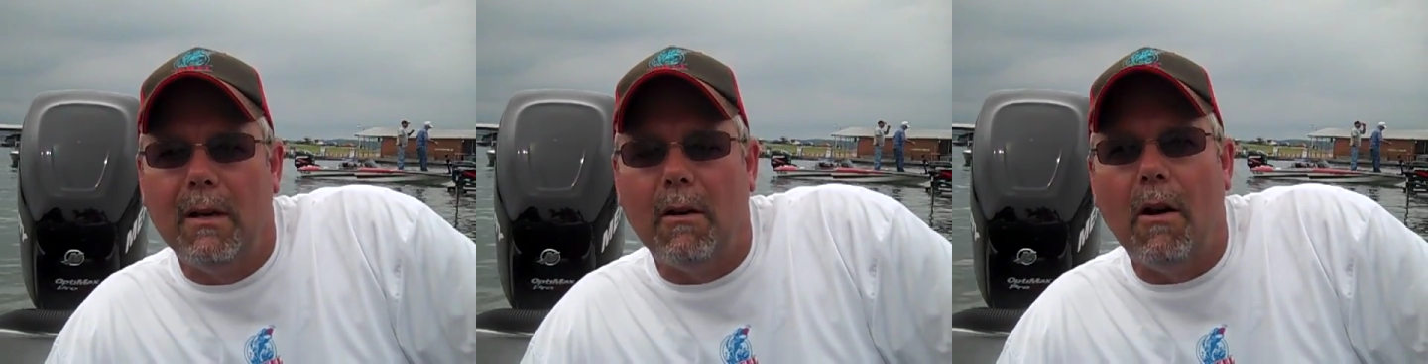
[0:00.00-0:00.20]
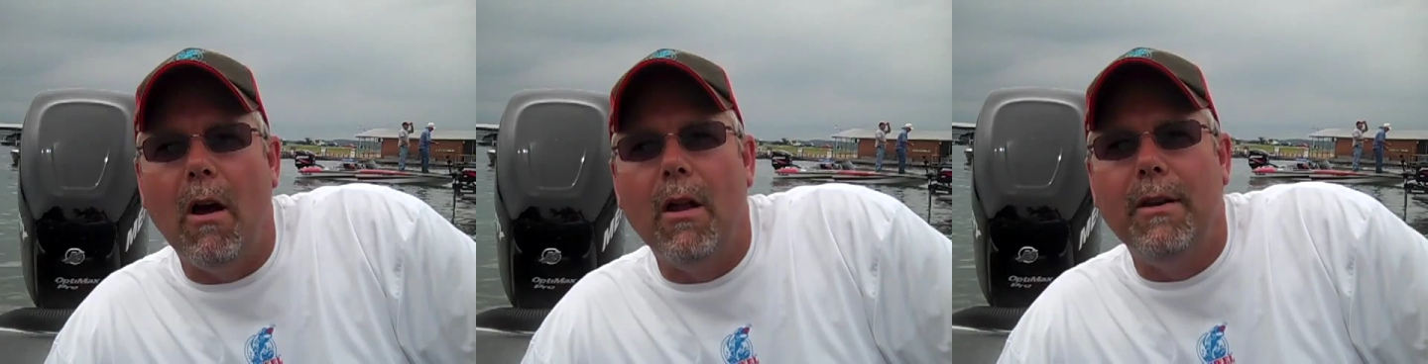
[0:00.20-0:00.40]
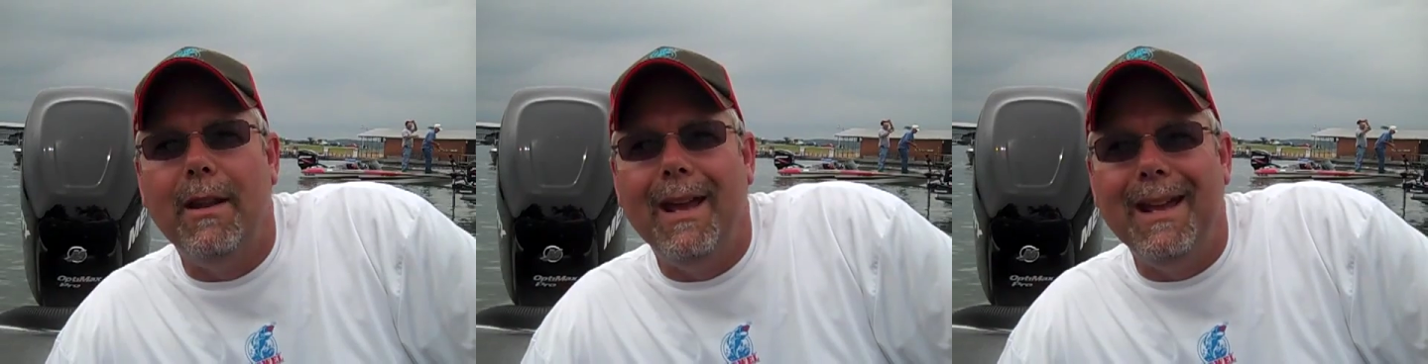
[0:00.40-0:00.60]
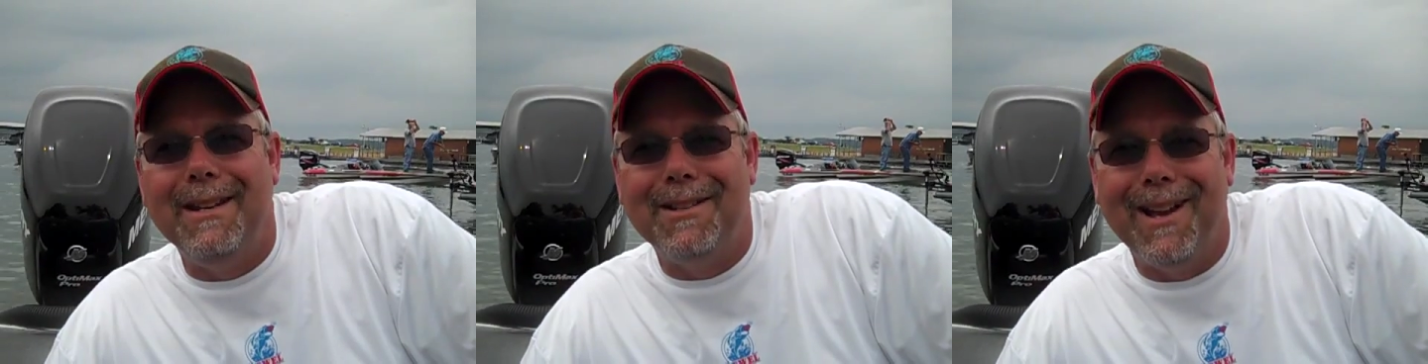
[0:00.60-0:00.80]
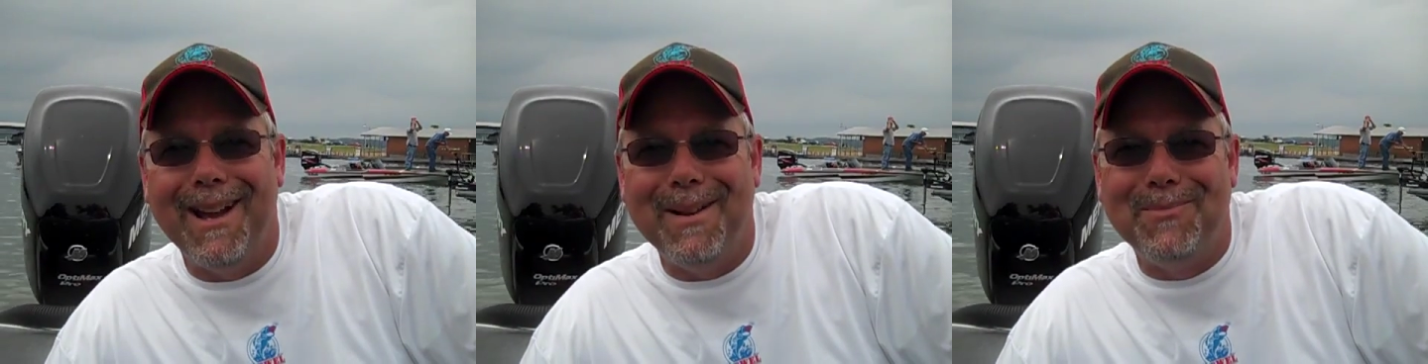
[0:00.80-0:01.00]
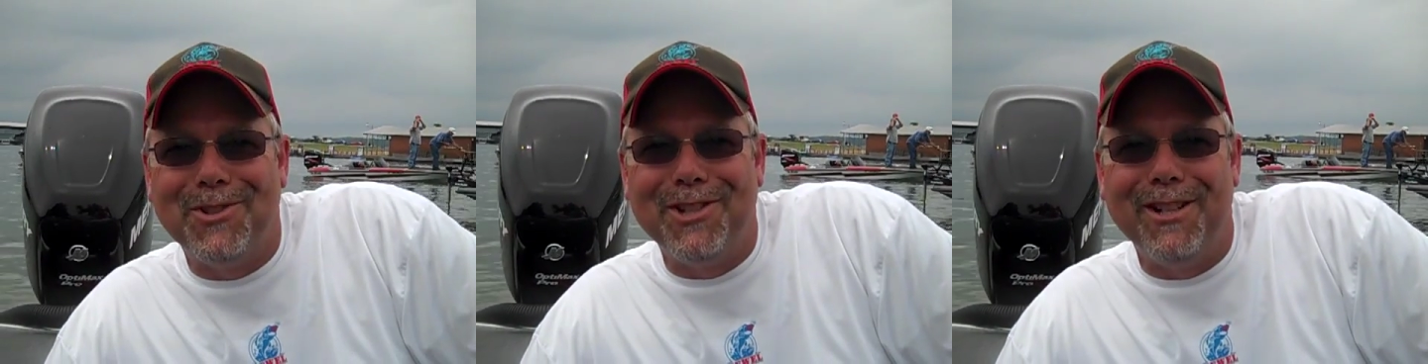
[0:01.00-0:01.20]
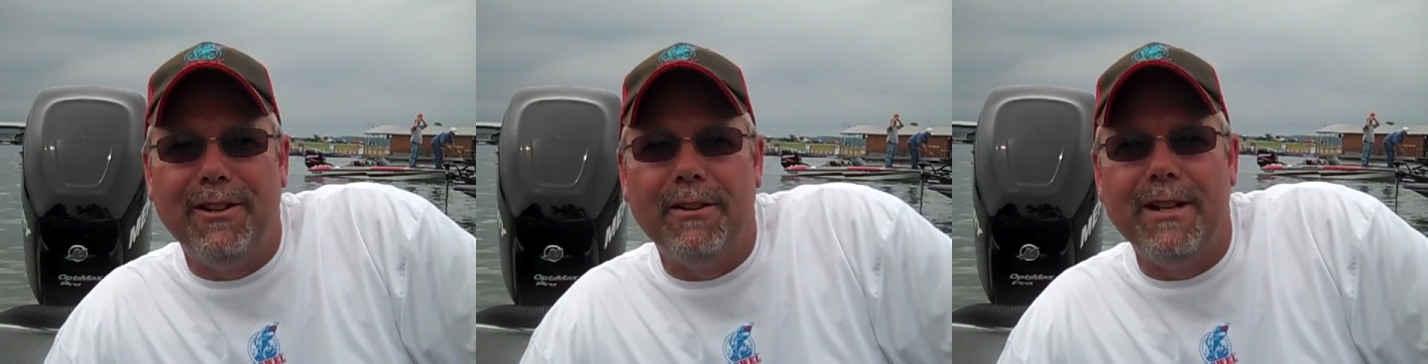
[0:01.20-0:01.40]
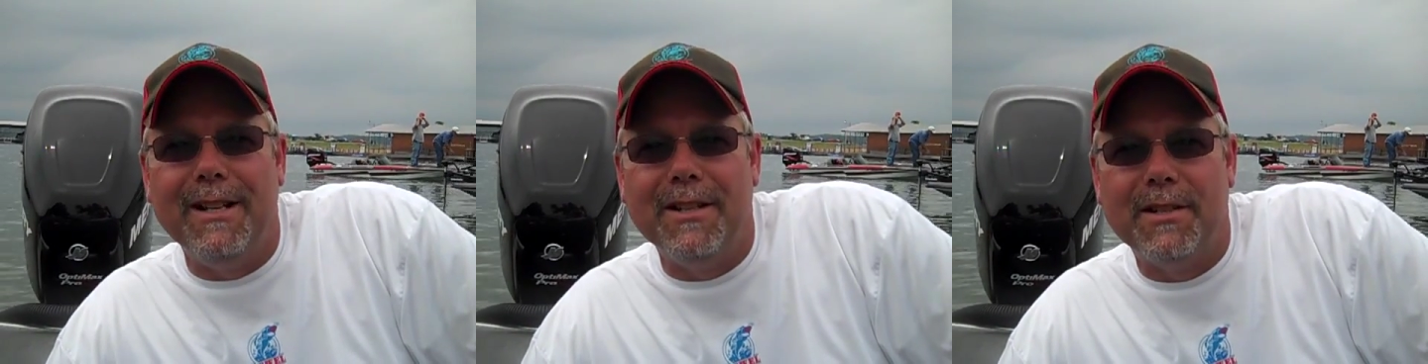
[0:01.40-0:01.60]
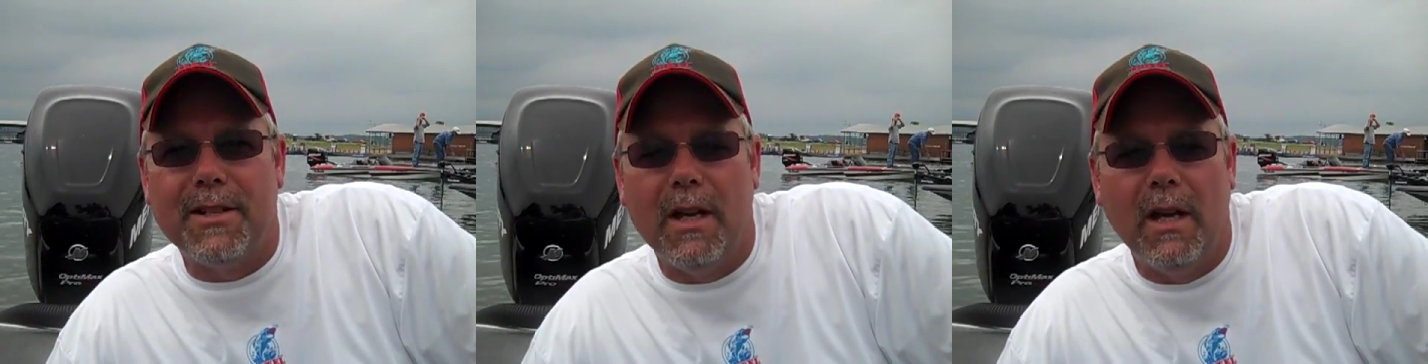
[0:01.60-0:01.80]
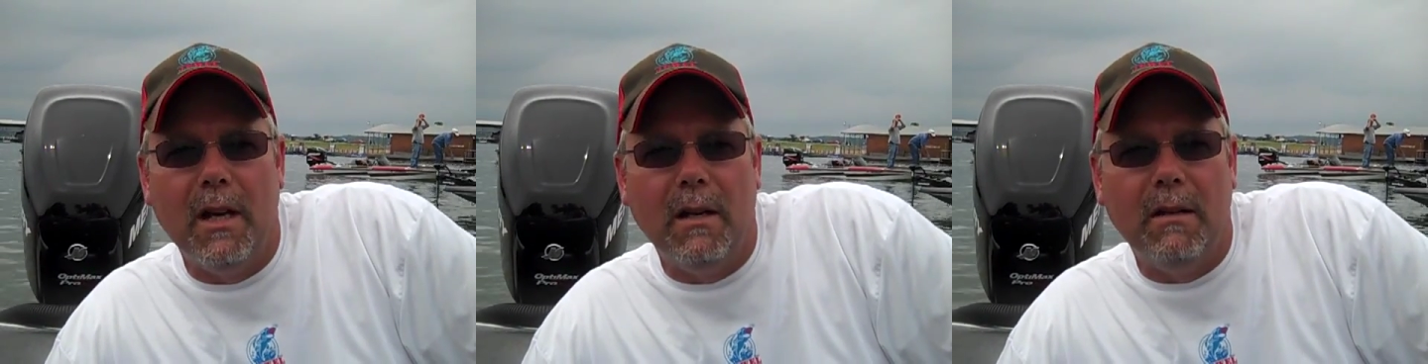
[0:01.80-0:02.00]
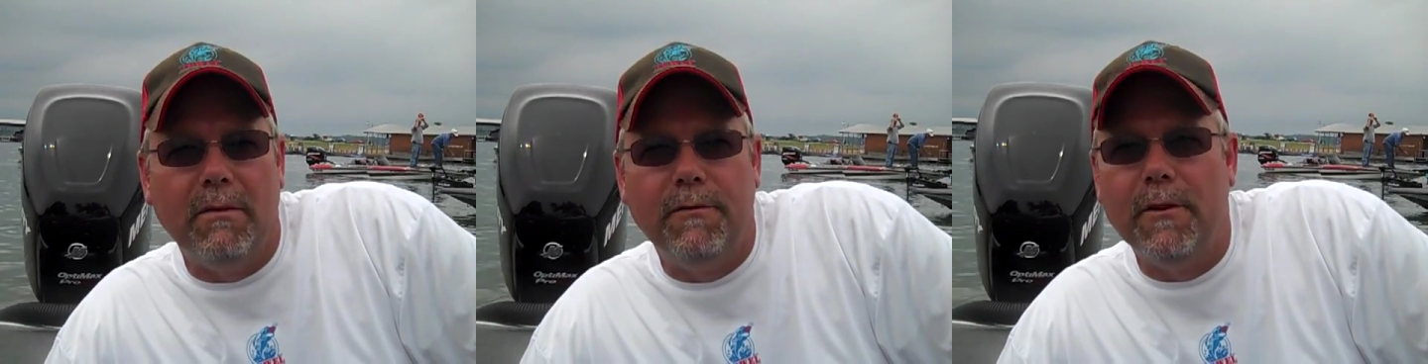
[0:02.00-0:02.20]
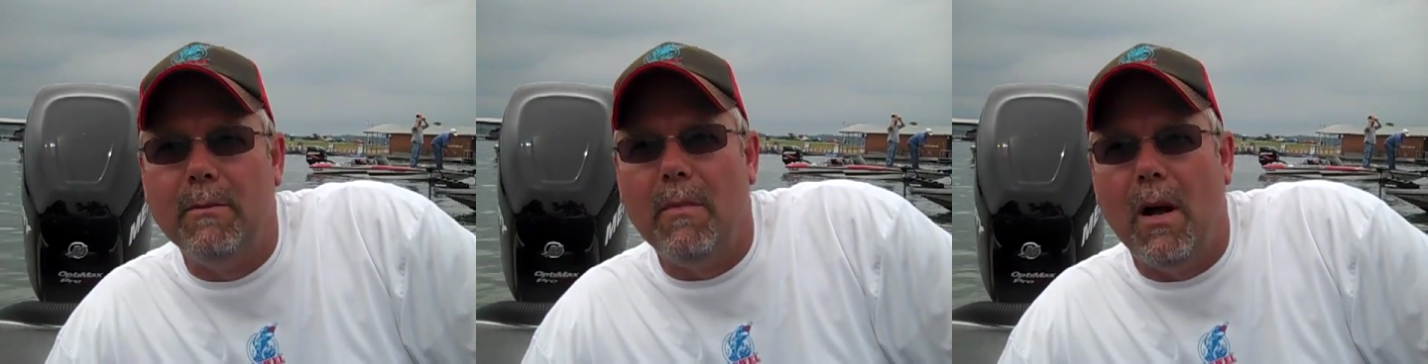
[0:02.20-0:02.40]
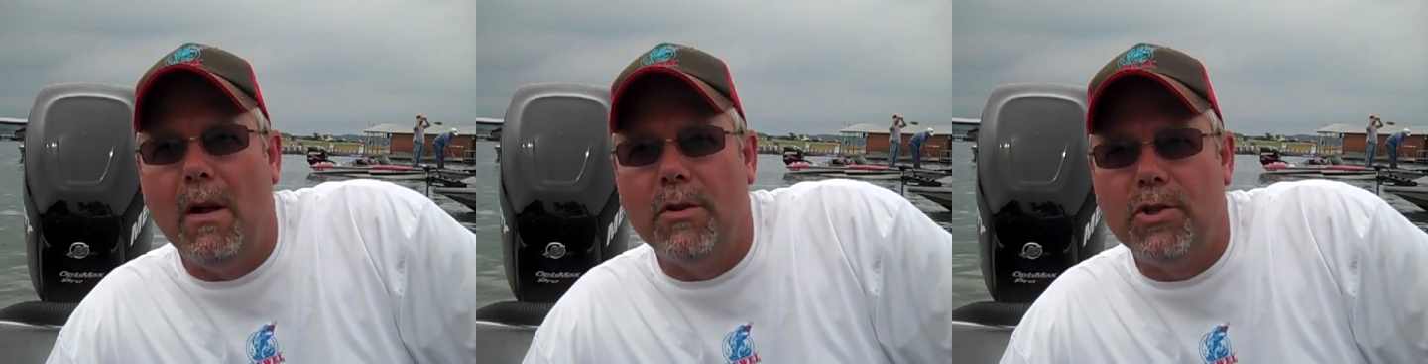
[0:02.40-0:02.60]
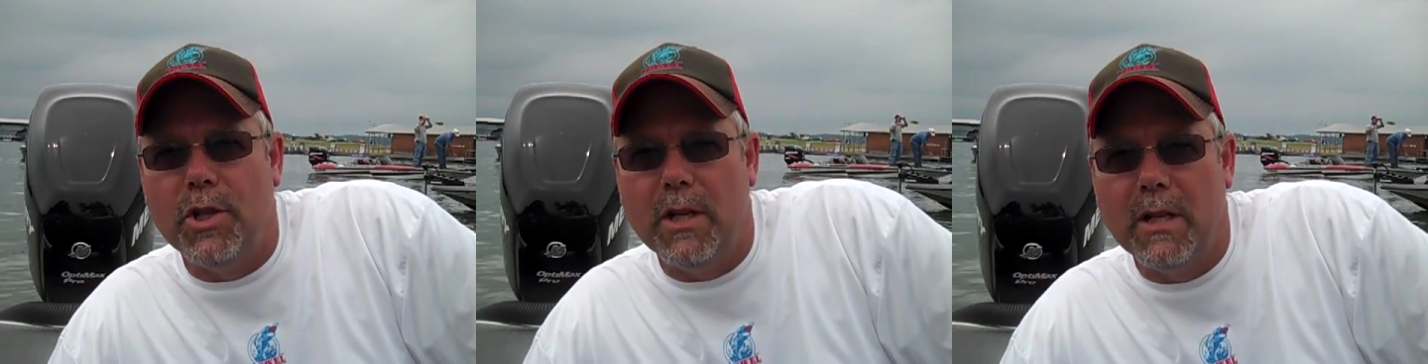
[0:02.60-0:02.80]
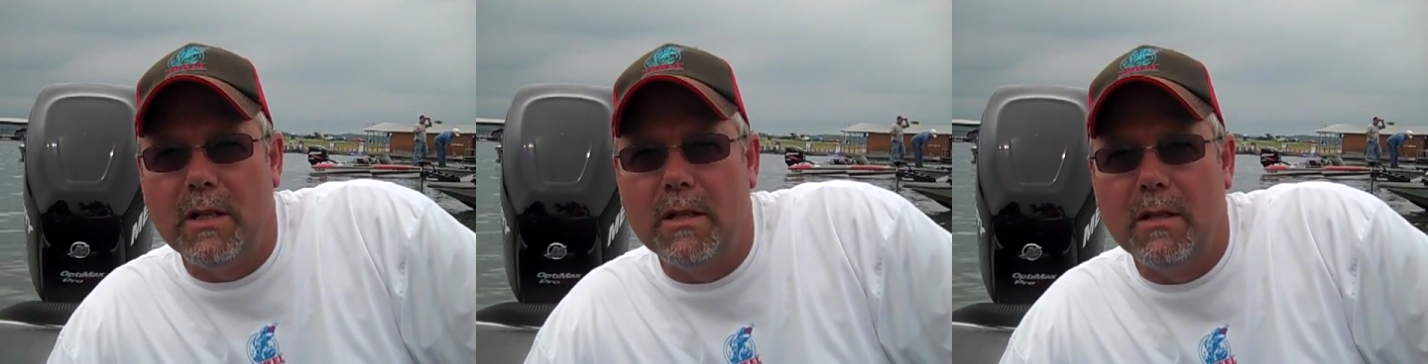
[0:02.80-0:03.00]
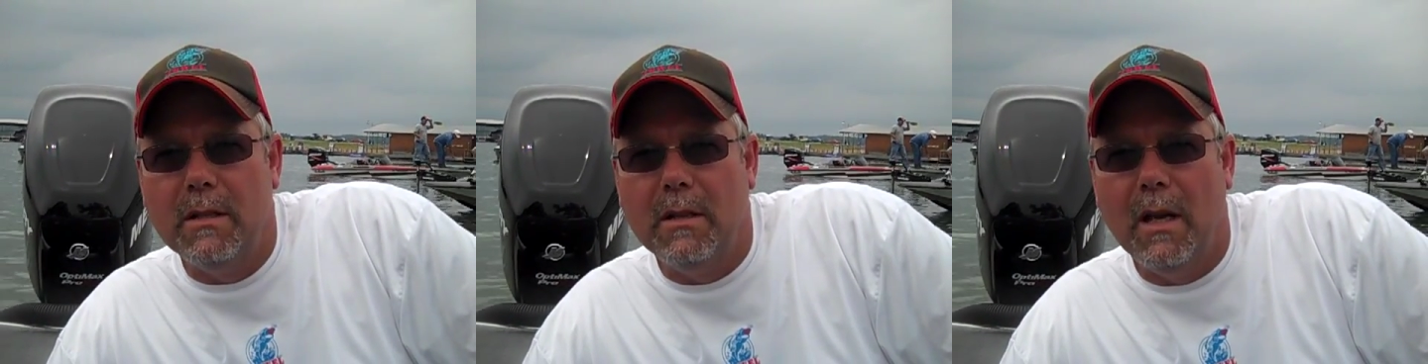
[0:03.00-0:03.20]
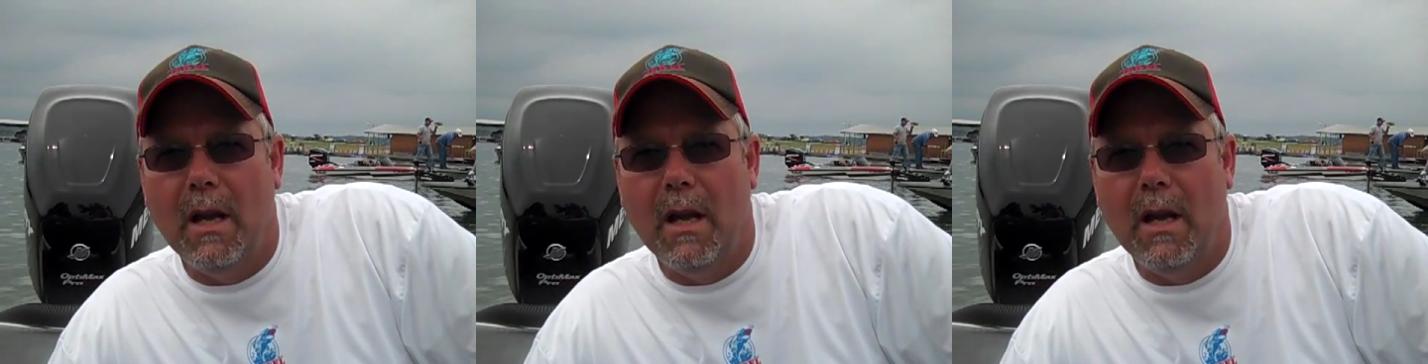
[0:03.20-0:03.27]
grande type series of football jigs